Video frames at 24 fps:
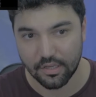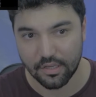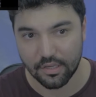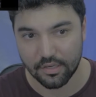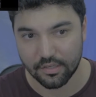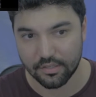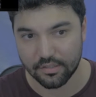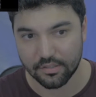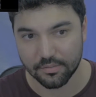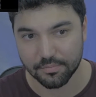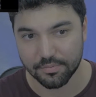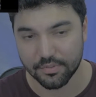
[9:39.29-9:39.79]

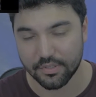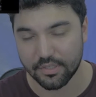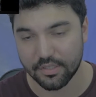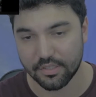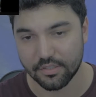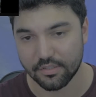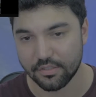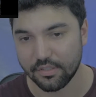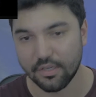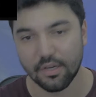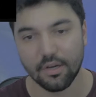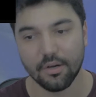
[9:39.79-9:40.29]
and you're pretty
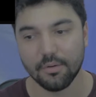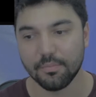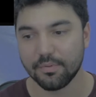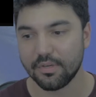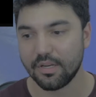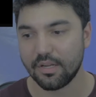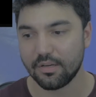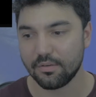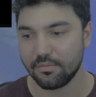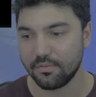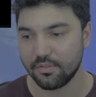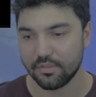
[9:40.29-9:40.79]
good to go. But
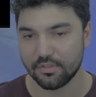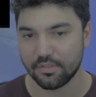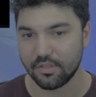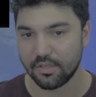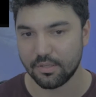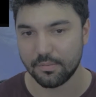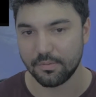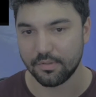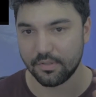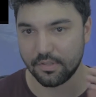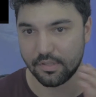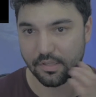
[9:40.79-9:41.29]
I don't want to
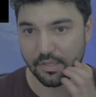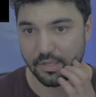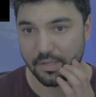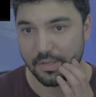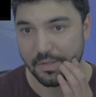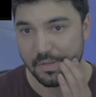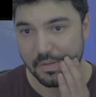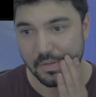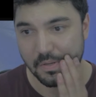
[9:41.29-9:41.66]
talk about that.